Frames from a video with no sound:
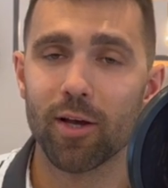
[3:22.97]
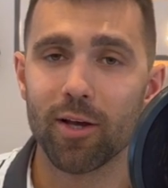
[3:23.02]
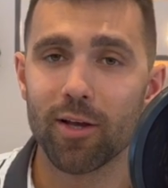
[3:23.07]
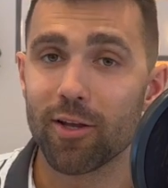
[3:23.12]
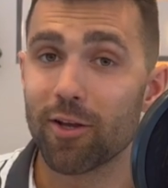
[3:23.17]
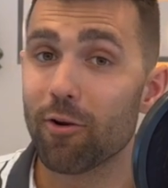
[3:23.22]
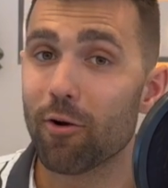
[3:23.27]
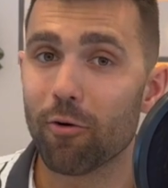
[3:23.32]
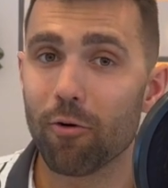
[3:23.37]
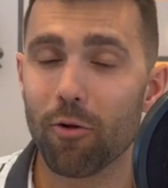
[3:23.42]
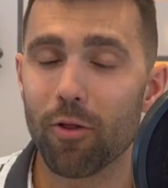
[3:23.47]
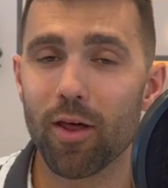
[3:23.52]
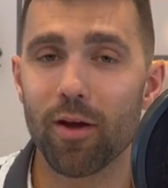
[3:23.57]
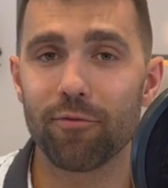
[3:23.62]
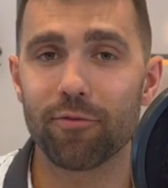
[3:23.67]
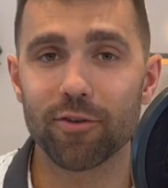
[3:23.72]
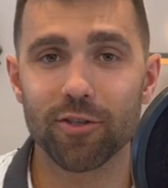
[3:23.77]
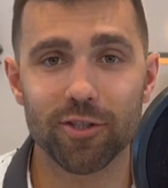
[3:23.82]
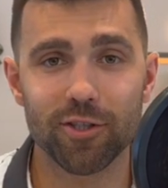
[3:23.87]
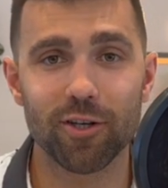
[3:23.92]
you don't know that
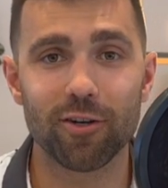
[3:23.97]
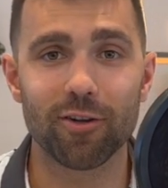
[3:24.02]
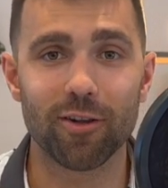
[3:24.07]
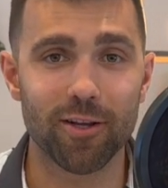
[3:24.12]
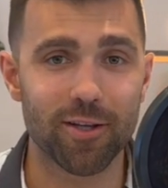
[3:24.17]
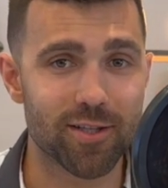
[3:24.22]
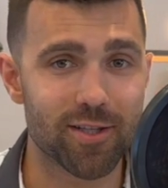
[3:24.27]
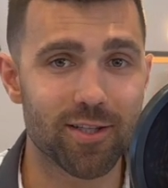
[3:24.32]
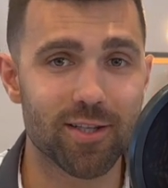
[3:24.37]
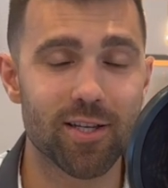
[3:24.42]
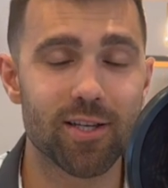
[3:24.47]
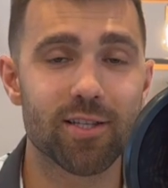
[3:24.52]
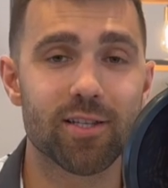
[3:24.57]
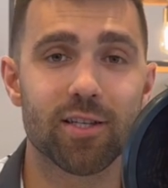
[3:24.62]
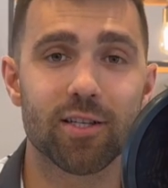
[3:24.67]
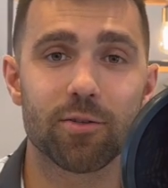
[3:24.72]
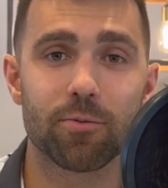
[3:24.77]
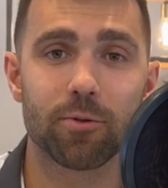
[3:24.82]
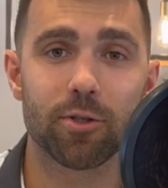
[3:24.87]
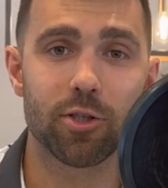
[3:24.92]
for sure. Like
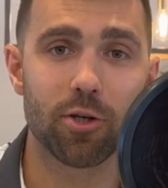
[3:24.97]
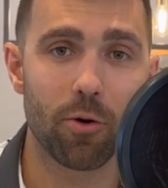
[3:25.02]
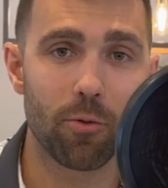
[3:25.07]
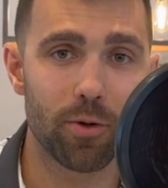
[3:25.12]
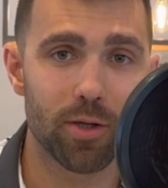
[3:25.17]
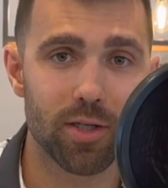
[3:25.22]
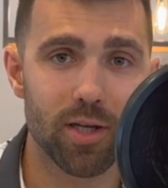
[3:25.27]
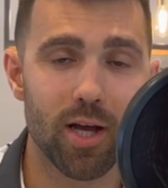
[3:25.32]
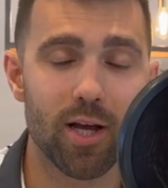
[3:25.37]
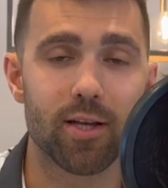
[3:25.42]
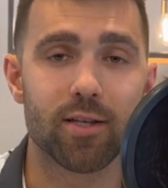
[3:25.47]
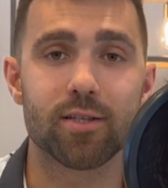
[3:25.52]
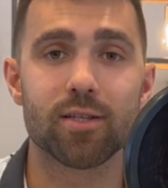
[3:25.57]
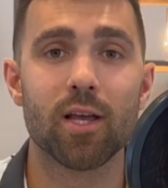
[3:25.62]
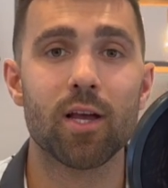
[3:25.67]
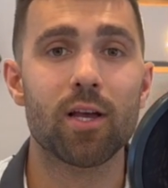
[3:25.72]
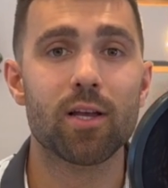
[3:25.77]
statistics will show it does.